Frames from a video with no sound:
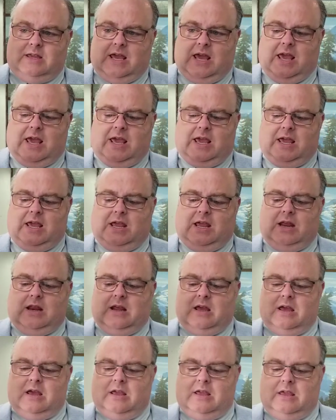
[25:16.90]

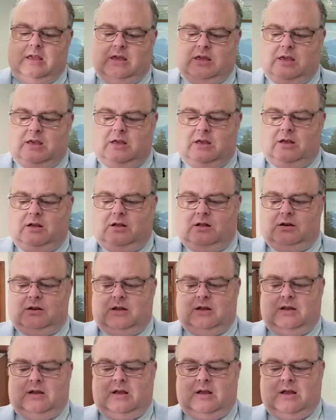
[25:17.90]
Cain killed
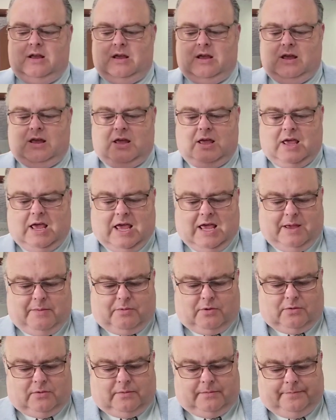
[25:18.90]

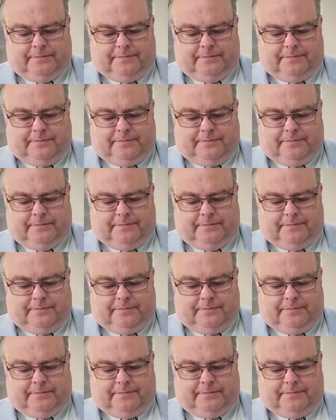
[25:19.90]
Abel.